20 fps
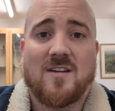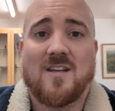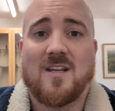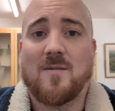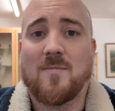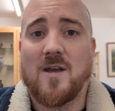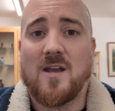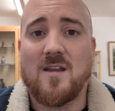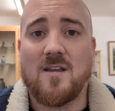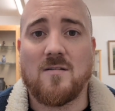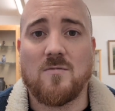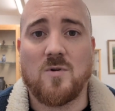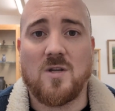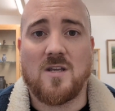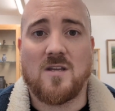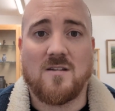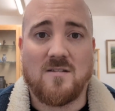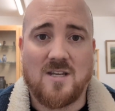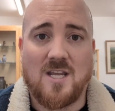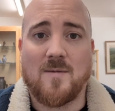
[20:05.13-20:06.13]
eBay,
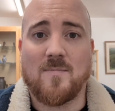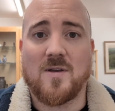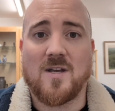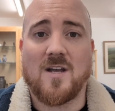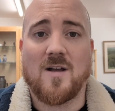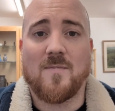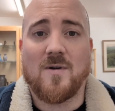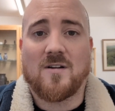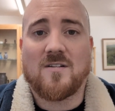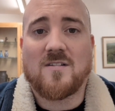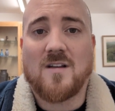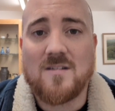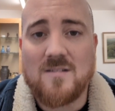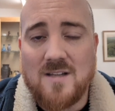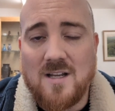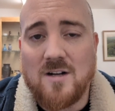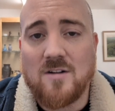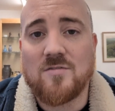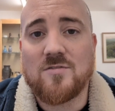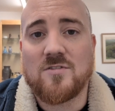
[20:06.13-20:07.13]
we keep it amongst
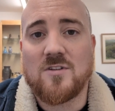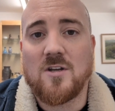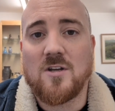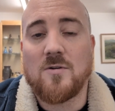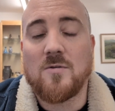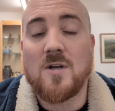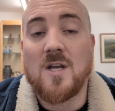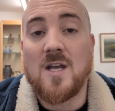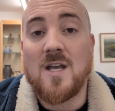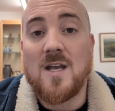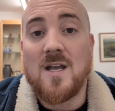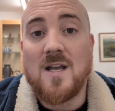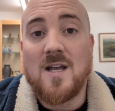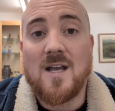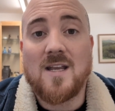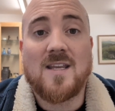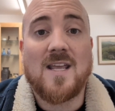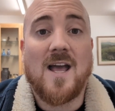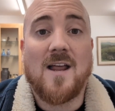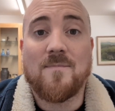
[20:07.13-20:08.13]
ourselves. So
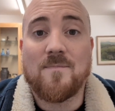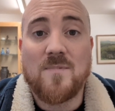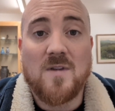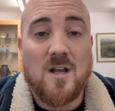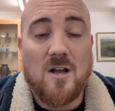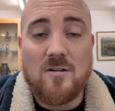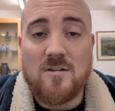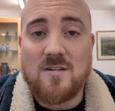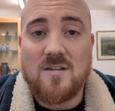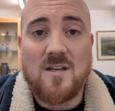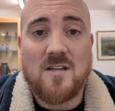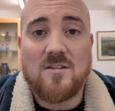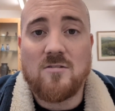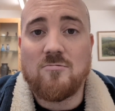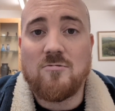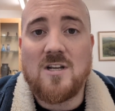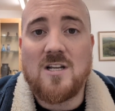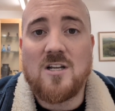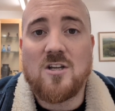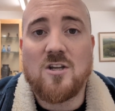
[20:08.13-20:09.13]
again, it's a
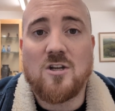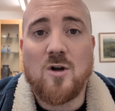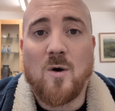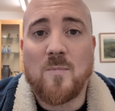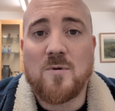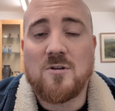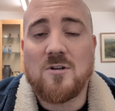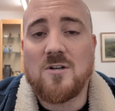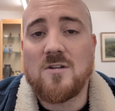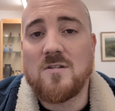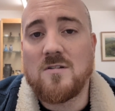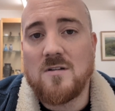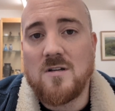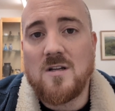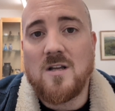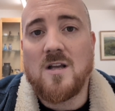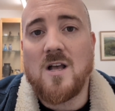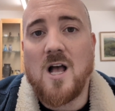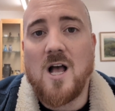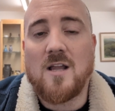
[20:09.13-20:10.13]
really good option
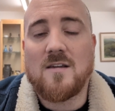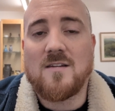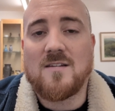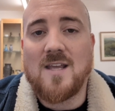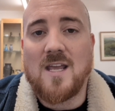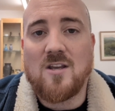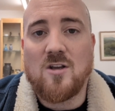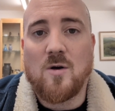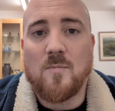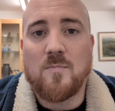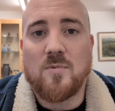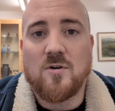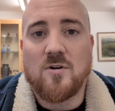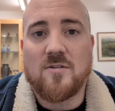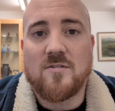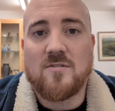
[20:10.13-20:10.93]
to take on board.